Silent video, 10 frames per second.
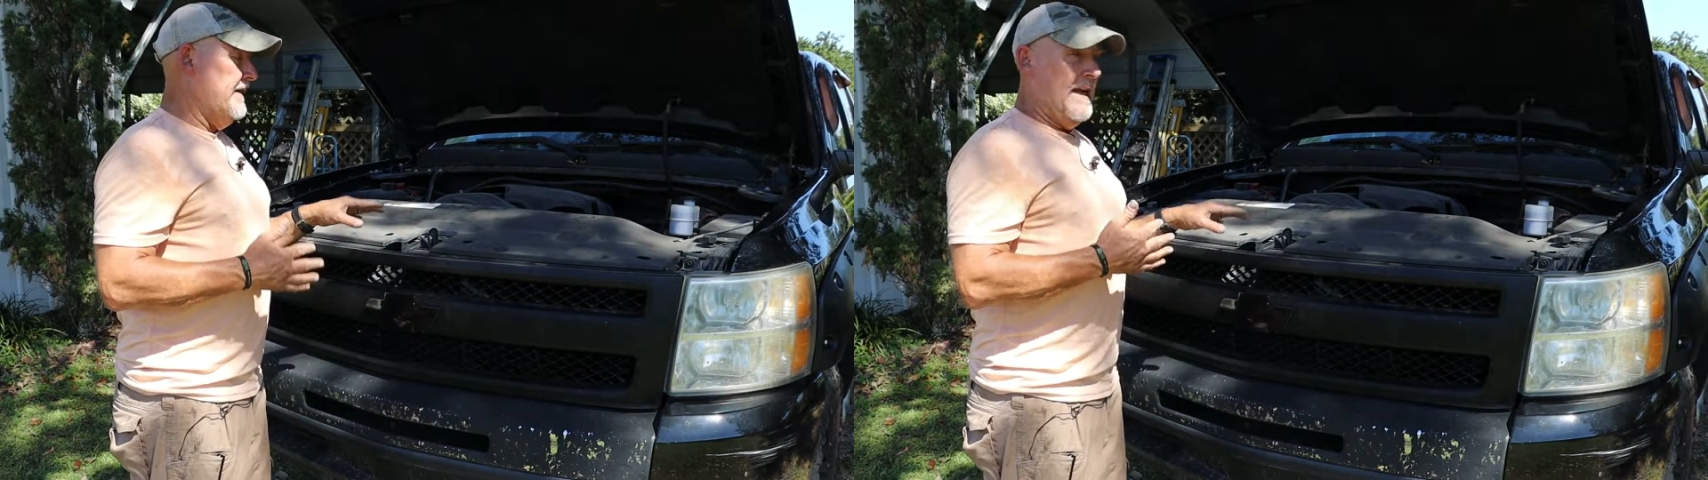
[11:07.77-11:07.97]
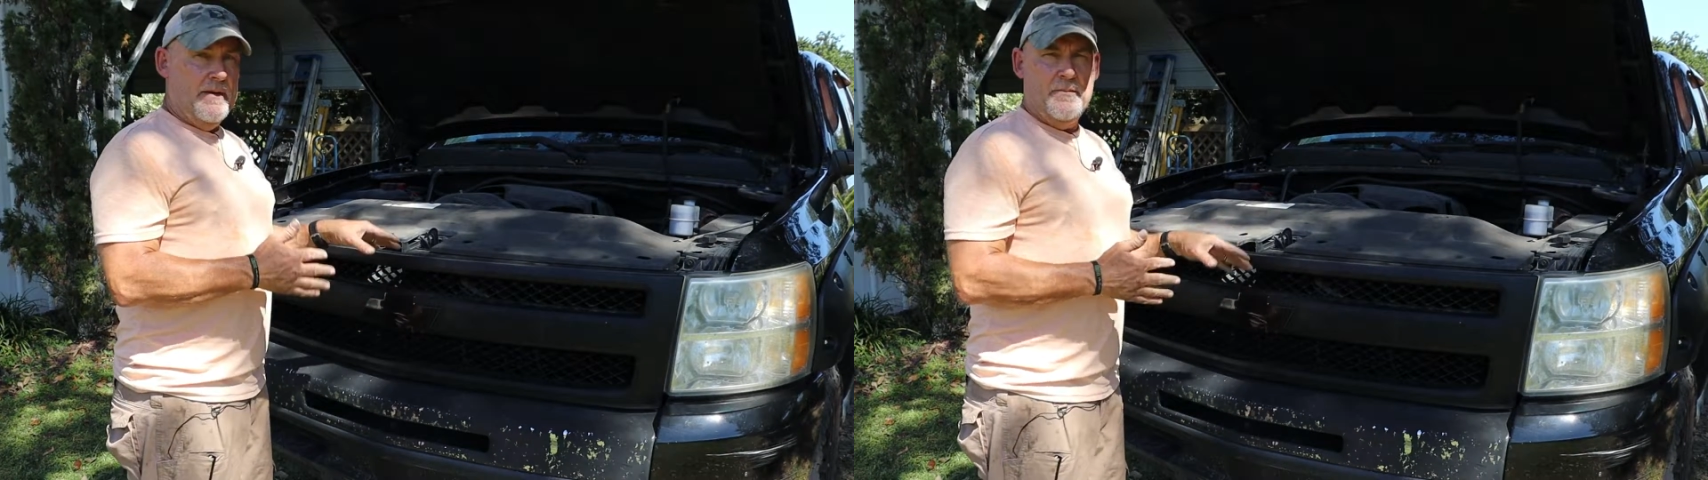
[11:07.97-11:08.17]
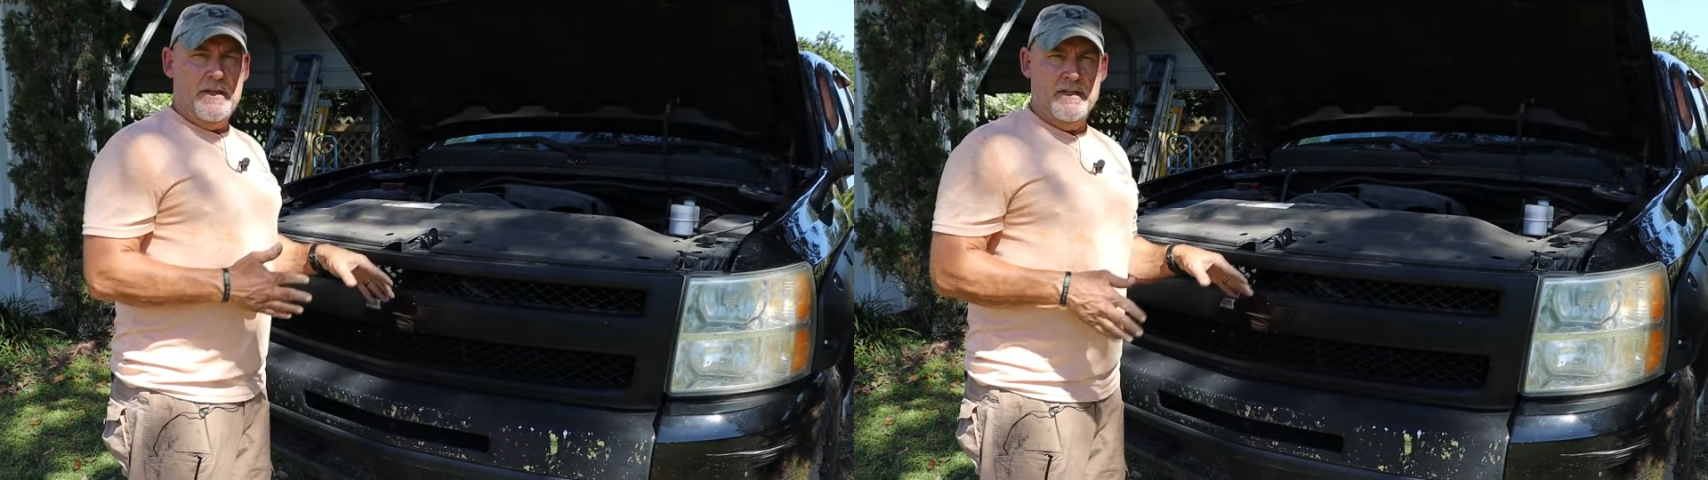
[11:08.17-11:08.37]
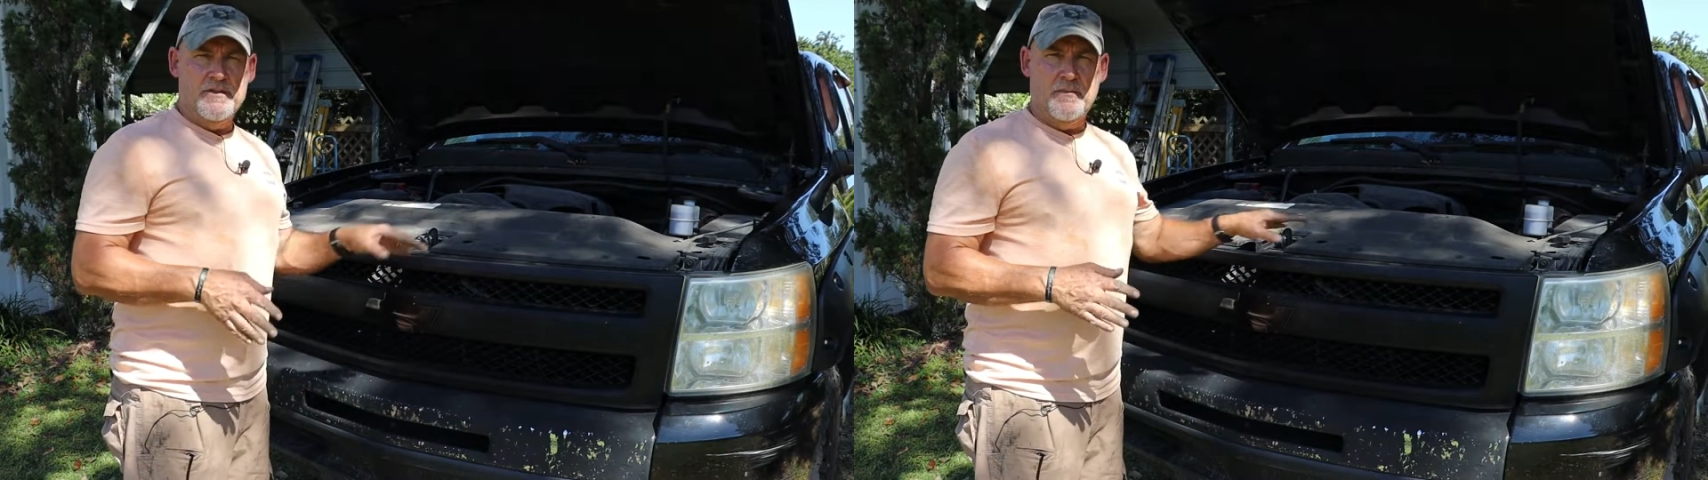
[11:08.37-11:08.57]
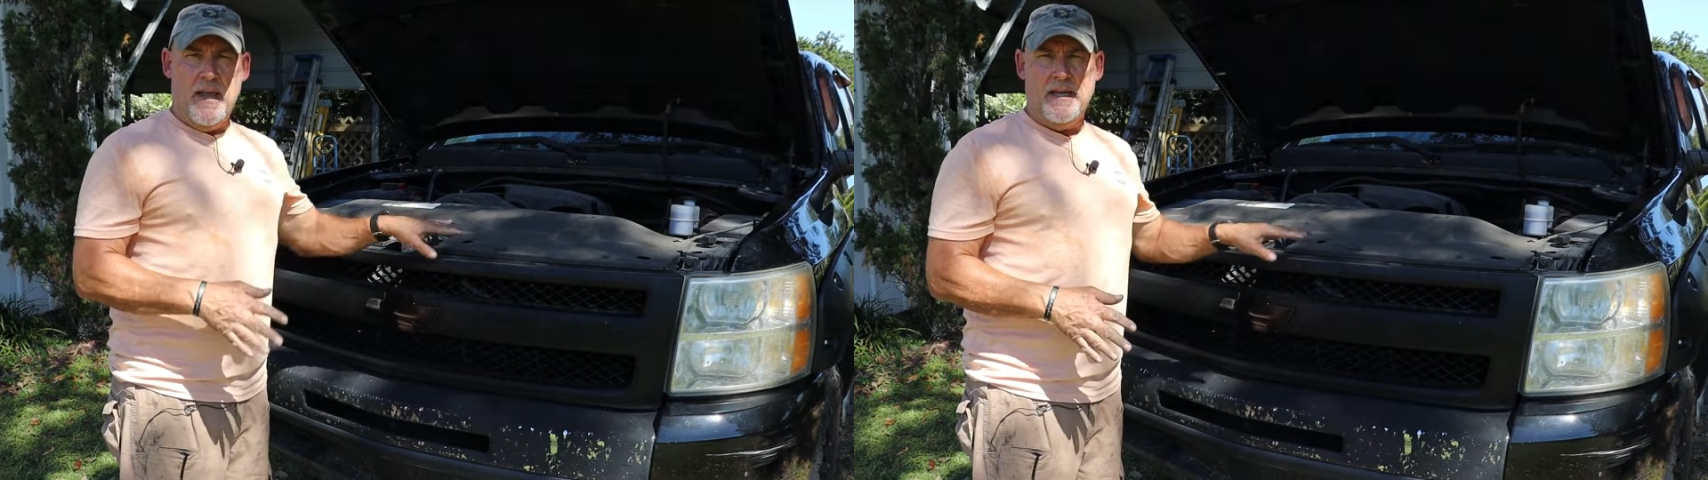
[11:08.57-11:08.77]
the eight
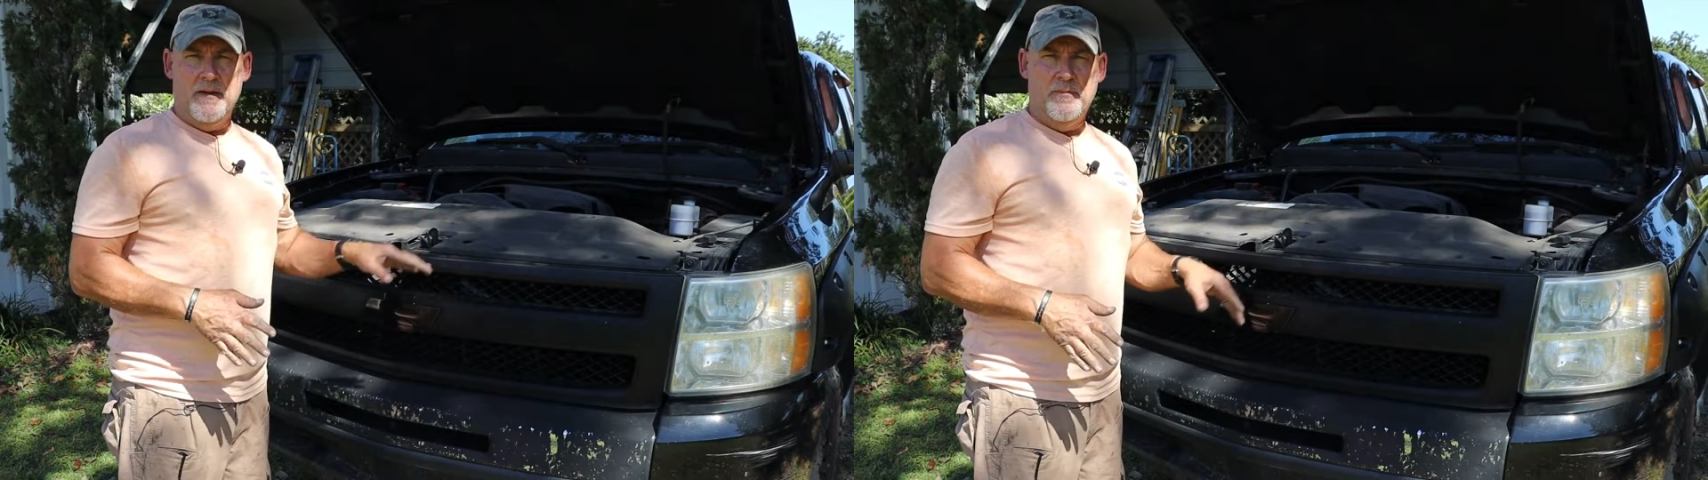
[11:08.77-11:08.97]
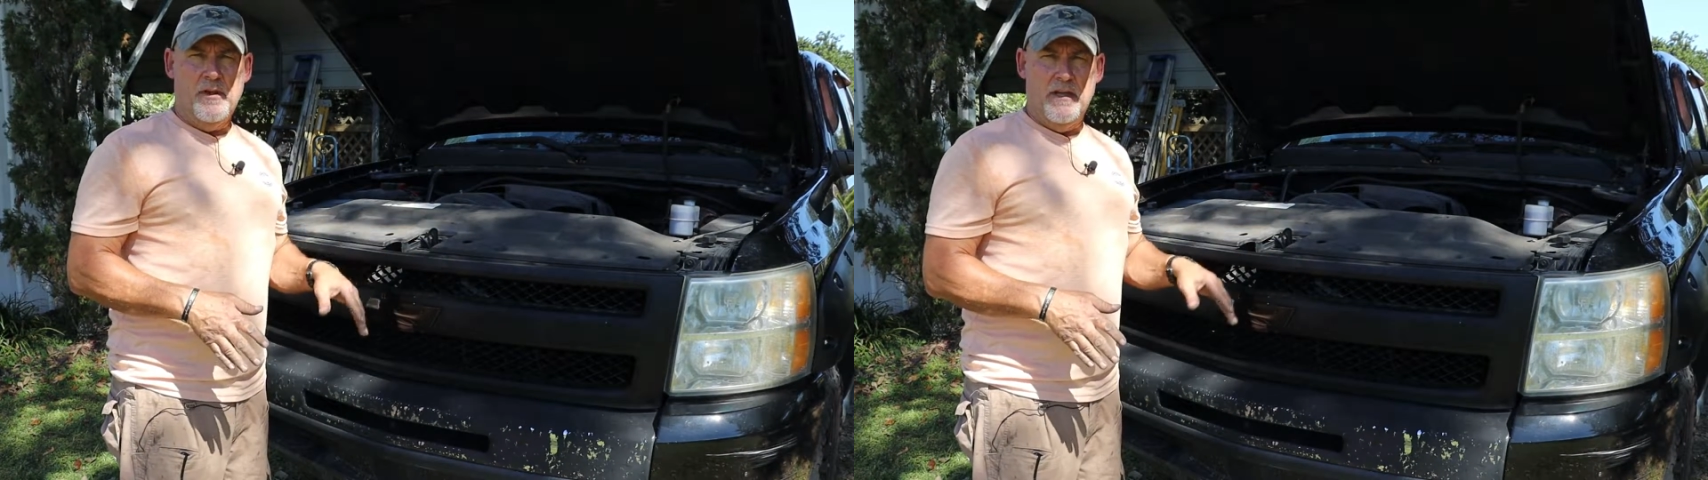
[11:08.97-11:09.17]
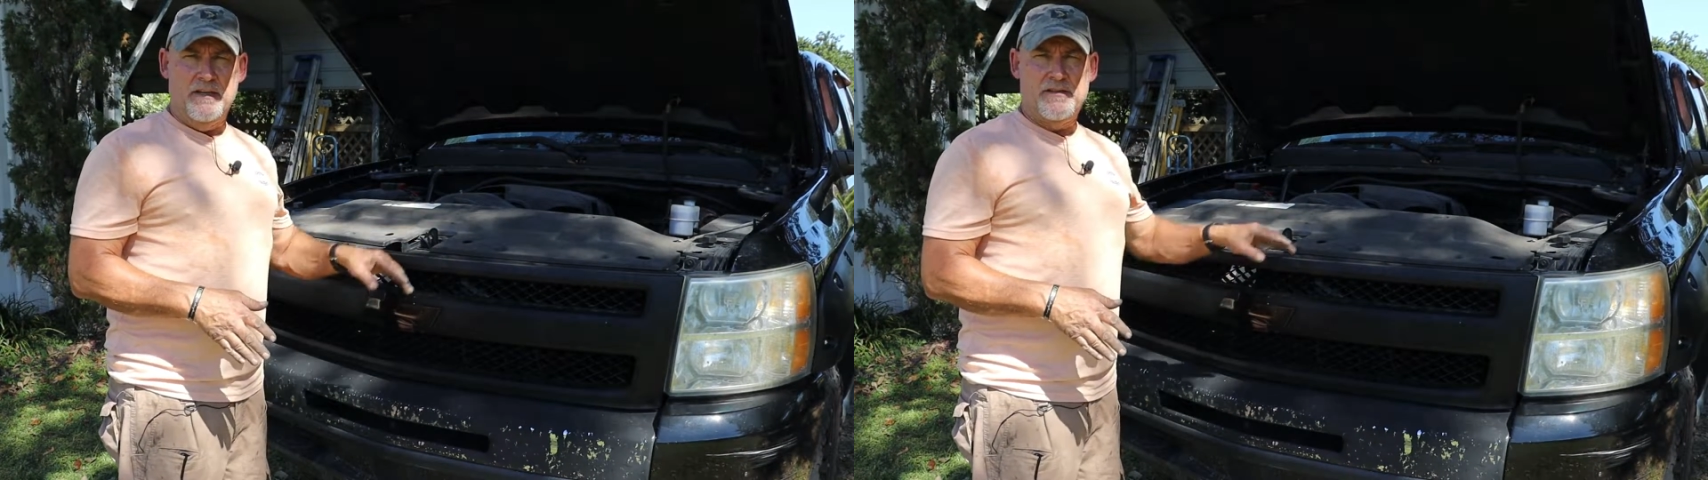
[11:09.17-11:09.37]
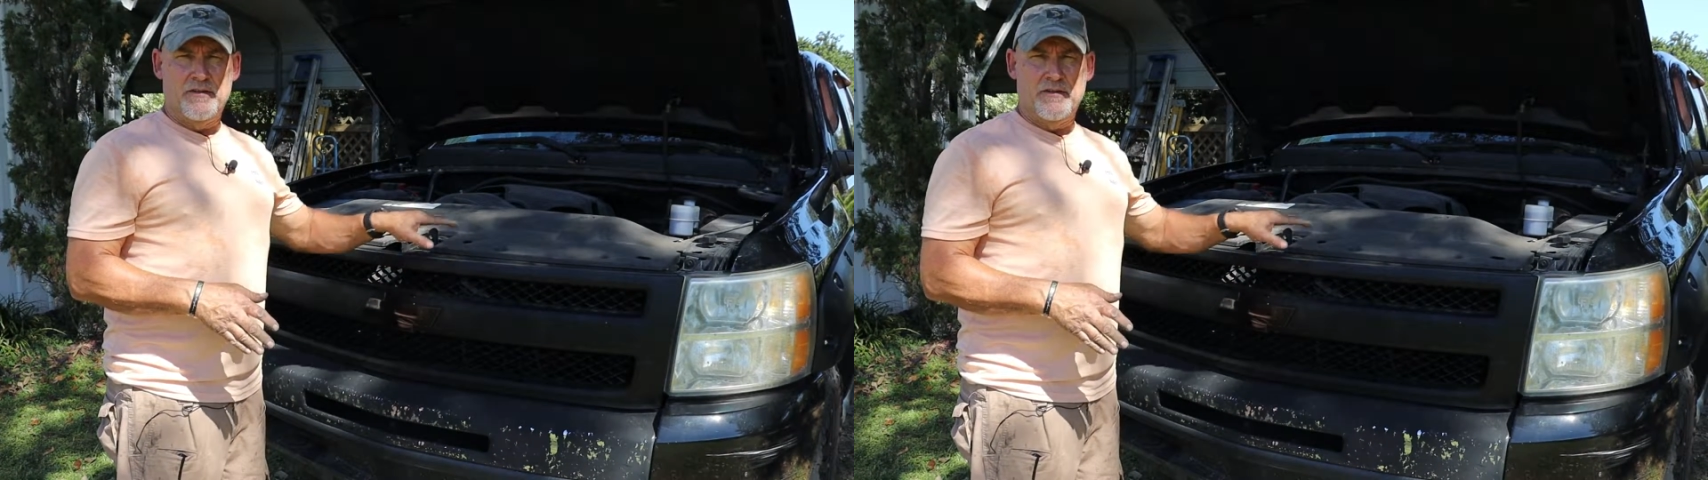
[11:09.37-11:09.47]
pins are back in place.